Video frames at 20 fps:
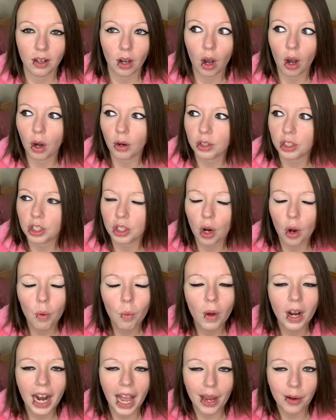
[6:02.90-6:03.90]
Oh, you know
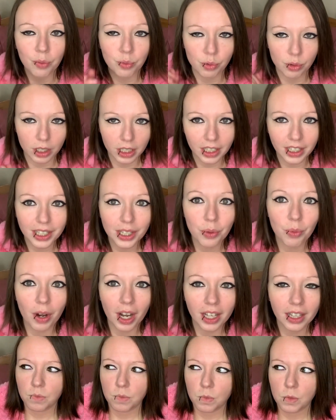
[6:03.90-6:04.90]
what I really
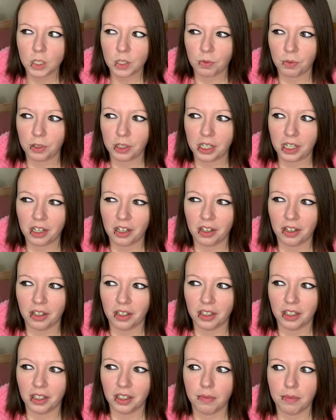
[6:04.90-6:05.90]
want? What was it
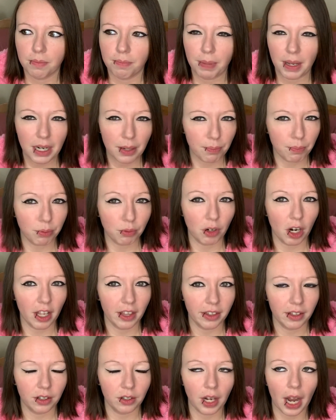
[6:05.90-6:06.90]
called? Big
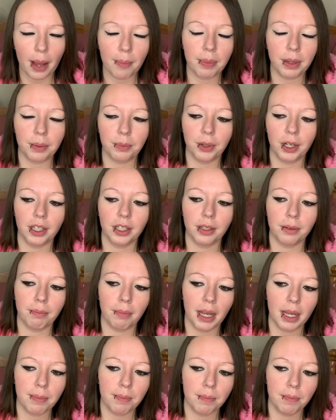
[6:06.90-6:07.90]
Brother, or not Big Brother,
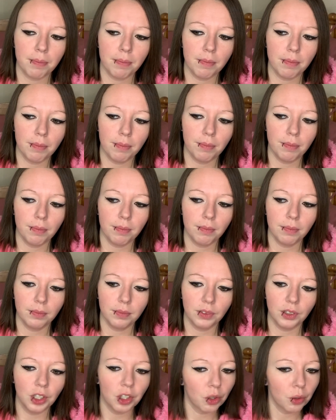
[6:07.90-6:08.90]
my
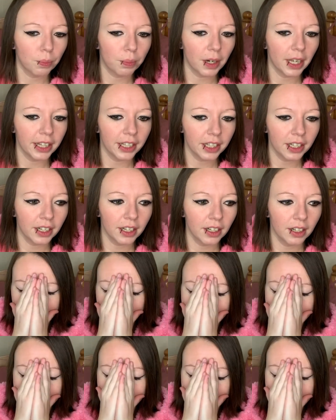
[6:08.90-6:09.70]
little brother